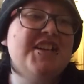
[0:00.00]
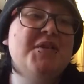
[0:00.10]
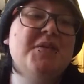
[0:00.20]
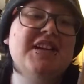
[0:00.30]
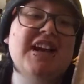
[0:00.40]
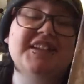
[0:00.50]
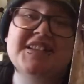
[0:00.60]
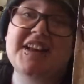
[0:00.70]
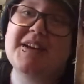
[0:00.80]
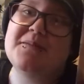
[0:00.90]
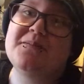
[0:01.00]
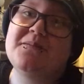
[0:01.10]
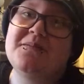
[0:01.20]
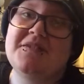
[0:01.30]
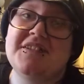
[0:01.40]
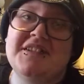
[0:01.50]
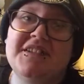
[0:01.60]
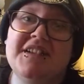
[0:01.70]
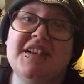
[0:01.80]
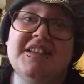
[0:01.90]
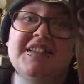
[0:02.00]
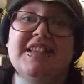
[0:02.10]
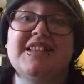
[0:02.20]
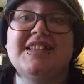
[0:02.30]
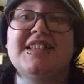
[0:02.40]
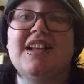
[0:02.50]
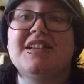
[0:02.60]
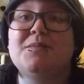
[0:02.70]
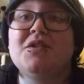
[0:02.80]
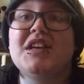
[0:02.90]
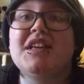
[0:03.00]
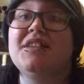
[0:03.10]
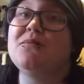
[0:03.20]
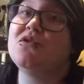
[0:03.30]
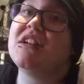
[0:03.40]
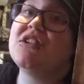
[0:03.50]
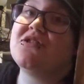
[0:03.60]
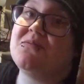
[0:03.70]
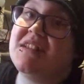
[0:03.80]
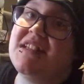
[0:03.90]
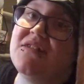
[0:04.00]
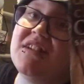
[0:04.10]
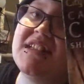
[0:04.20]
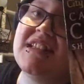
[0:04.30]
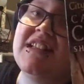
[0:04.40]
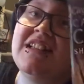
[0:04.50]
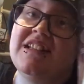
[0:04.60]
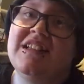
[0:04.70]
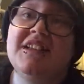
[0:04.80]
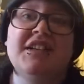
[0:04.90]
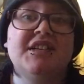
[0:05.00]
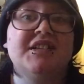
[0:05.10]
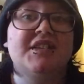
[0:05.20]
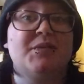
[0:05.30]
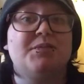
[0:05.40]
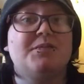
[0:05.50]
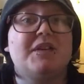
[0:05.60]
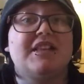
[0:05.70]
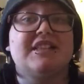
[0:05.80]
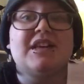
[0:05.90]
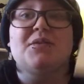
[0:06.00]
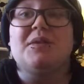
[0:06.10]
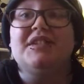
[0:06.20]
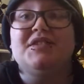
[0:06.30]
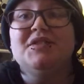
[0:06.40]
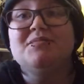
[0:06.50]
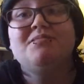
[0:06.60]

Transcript: but yes, um, this is the last book in the Mortal Instrument series, so get this out of the way soon.